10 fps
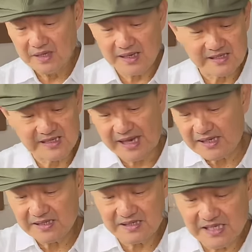
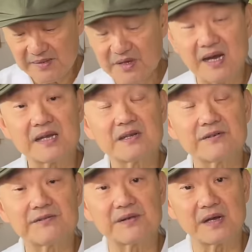Exactly the same kind
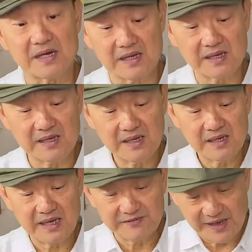of
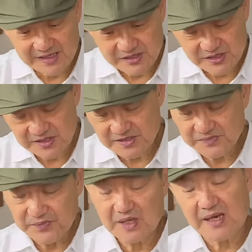advantages
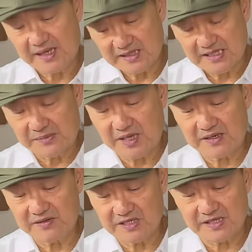and the same kind
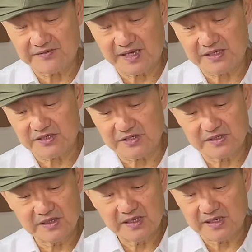of disadvantages
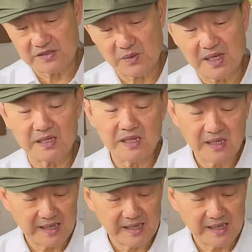as well.